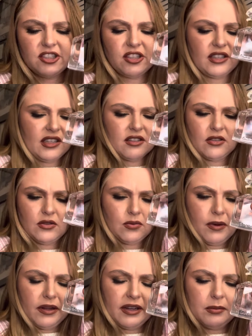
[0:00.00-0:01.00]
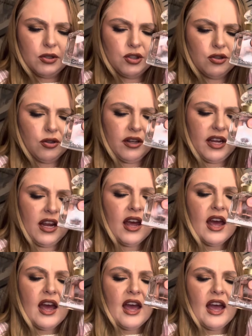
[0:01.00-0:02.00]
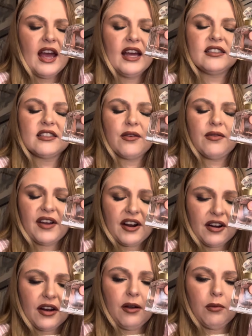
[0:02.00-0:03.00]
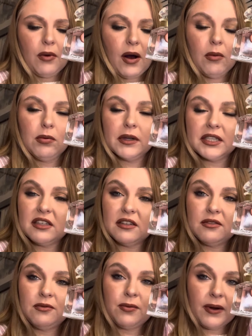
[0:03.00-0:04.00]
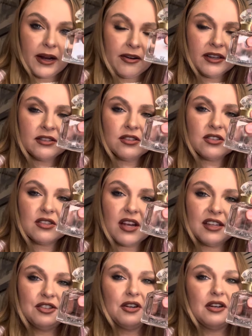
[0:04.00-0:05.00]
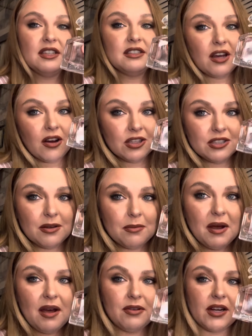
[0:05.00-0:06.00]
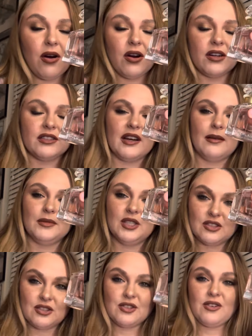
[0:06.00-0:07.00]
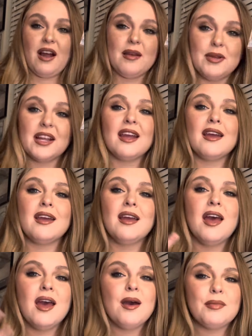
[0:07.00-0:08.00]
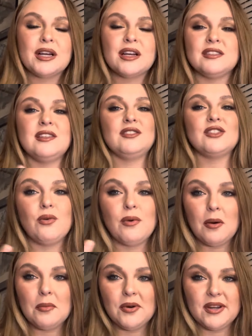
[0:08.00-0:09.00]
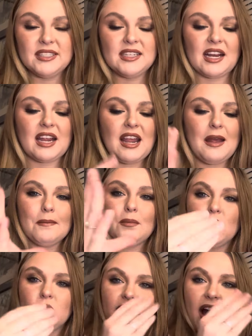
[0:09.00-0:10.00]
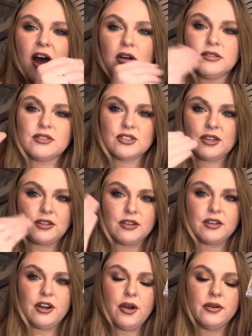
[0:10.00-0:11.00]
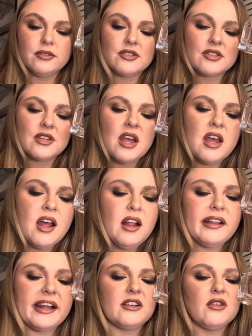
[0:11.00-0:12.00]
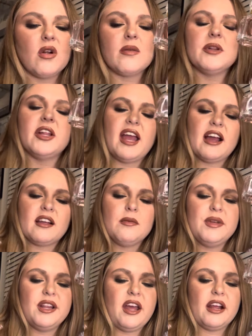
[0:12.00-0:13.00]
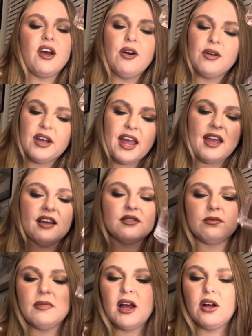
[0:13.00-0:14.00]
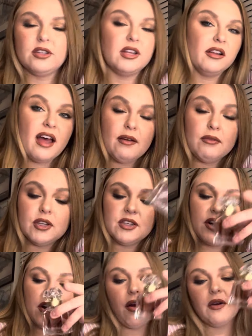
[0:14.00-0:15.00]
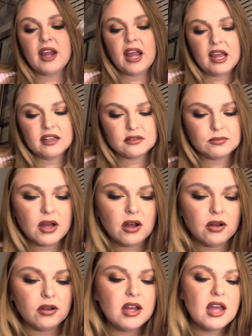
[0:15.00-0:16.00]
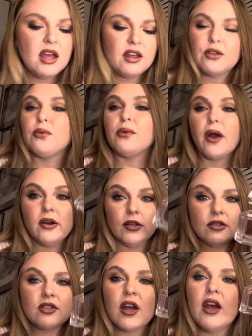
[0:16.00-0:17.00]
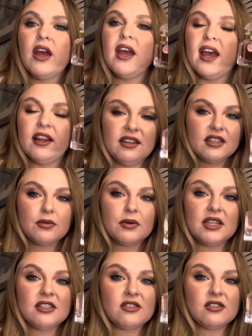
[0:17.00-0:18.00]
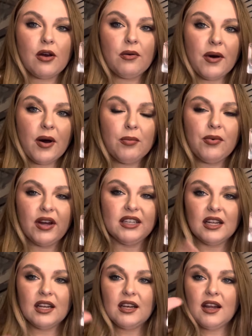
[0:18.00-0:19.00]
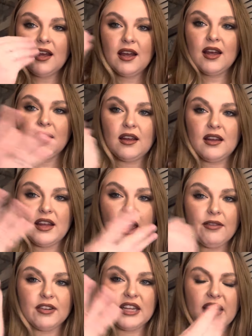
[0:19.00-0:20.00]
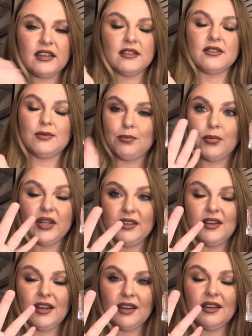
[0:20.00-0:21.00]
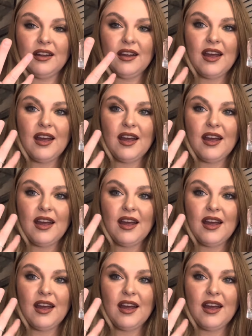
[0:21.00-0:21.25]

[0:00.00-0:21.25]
It doesn't smell like patchouli. It's a very well-blended fragrance, as you can tell, because I'm having a hard time describing it. Because it's so well-blended, I can't pull out certain notes. Like, normally I can be like, okay, I smell the lavender. Okay, I smell the rose. And this one is so well-blended. Everything's blended.